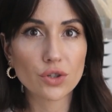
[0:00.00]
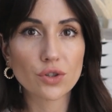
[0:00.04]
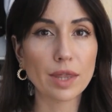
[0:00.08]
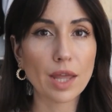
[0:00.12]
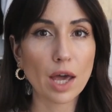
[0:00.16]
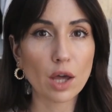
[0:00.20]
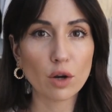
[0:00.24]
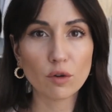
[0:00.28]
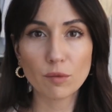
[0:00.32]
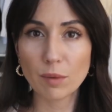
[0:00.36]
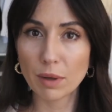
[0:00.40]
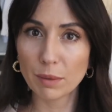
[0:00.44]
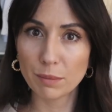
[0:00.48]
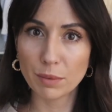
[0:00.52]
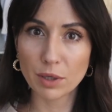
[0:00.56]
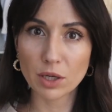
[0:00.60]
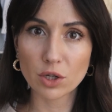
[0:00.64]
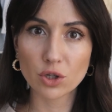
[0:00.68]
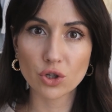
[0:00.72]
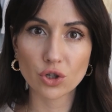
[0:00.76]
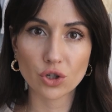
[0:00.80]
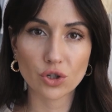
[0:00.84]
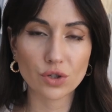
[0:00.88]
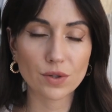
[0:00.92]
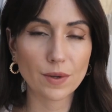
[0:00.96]
None of my
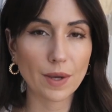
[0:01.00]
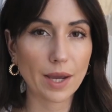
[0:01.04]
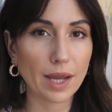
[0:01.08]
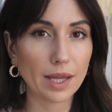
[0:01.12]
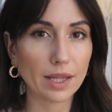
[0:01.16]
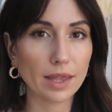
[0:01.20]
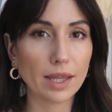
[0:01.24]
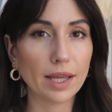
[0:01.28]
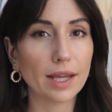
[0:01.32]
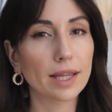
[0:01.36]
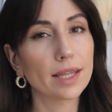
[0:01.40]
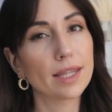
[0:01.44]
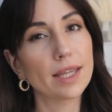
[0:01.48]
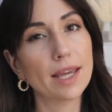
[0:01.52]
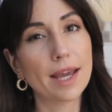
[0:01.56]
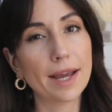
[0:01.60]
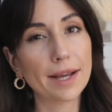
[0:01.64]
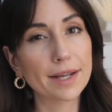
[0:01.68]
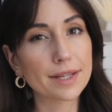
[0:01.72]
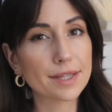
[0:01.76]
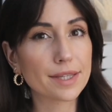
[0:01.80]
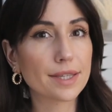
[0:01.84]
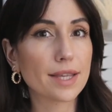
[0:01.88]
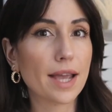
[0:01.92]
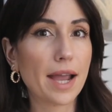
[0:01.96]
pictures had like the
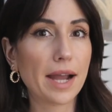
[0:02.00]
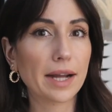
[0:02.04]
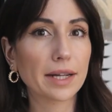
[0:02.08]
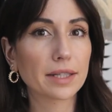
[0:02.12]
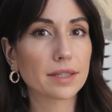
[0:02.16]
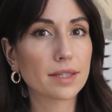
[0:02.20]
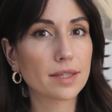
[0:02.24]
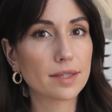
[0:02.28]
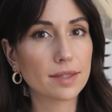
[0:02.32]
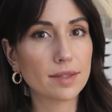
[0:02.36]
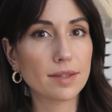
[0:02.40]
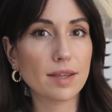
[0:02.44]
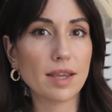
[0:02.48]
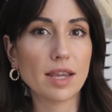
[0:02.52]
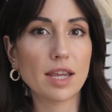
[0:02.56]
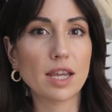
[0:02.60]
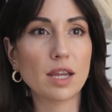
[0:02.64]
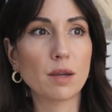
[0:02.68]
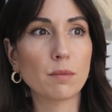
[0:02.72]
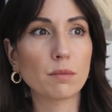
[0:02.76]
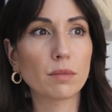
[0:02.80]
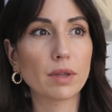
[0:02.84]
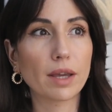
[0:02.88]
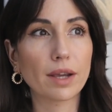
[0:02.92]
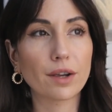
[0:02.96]
exact
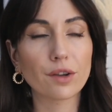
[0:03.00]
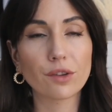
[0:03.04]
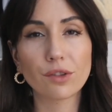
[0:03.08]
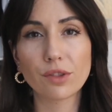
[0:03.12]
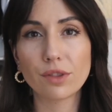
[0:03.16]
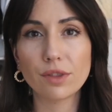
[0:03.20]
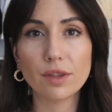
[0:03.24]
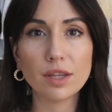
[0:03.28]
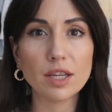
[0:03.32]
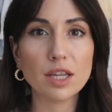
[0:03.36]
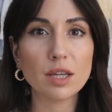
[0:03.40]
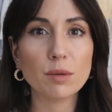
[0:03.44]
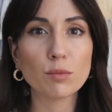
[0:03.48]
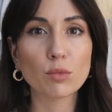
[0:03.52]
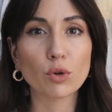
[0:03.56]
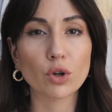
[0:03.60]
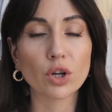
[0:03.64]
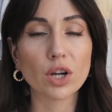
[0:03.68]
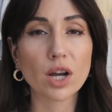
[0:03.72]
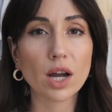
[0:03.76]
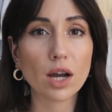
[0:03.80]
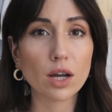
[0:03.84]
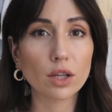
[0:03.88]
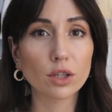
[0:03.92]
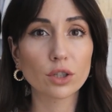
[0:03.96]
same like theme or
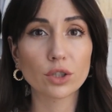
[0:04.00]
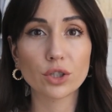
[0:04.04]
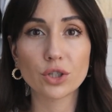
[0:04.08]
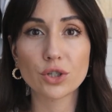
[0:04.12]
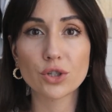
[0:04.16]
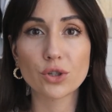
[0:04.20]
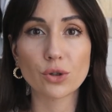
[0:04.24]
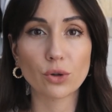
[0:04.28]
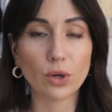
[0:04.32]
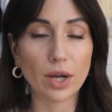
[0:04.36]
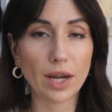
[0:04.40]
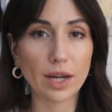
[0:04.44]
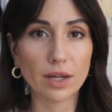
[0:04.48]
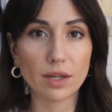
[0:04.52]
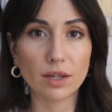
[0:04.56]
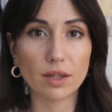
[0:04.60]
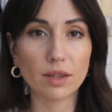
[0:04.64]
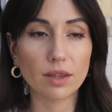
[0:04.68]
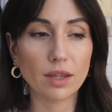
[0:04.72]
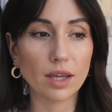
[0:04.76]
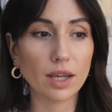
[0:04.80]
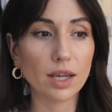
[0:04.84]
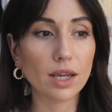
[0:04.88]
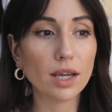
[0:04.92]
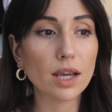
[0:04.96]
colors or
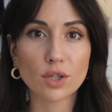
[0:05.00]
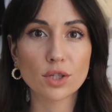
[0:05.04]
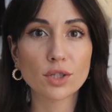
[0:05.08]
anything.